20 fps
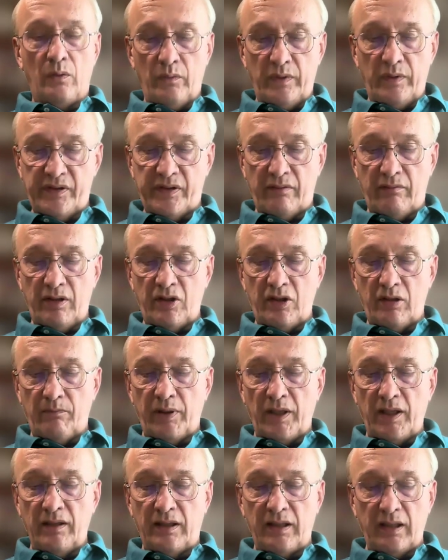with Sir Richard
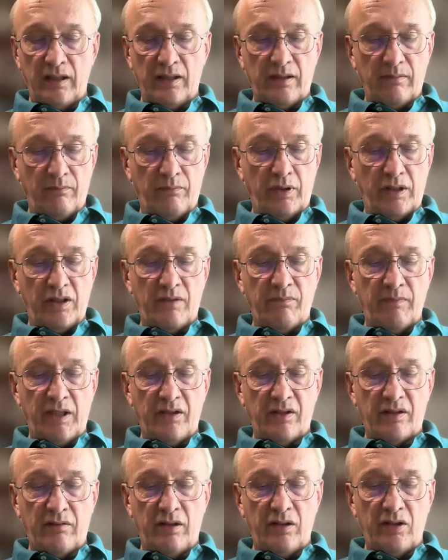Plunkett, British
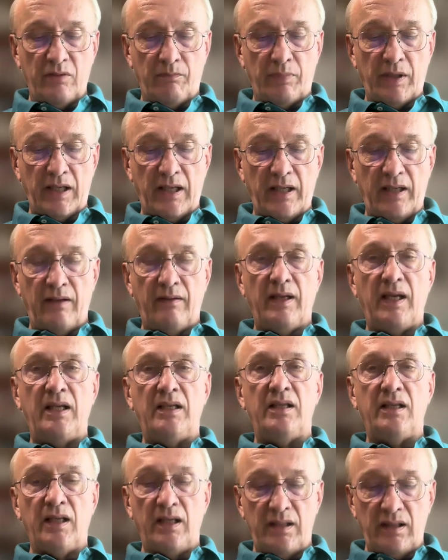Minister in Japan,
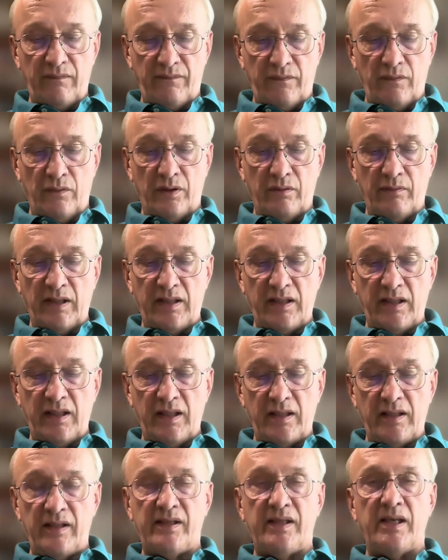1884 to
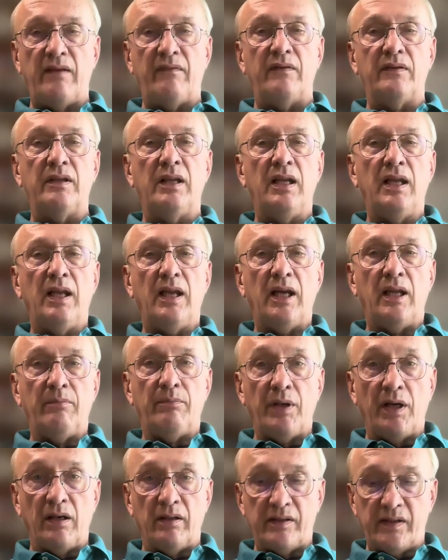1887, and
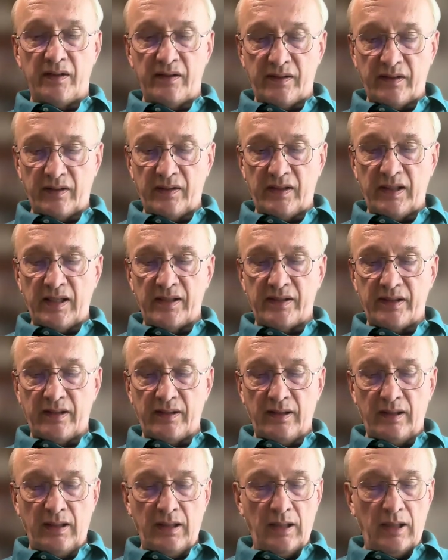Parkes' successor.